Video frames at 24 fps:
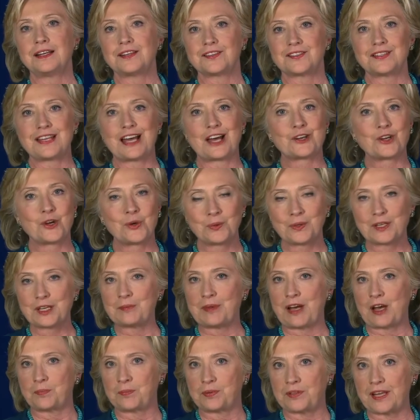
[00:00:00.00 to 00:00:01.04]
is not only
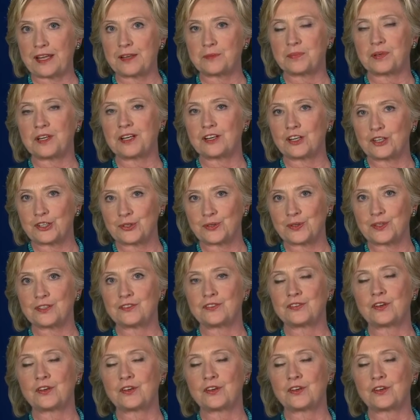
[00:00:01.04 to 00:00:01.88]
about Planned Parenthood.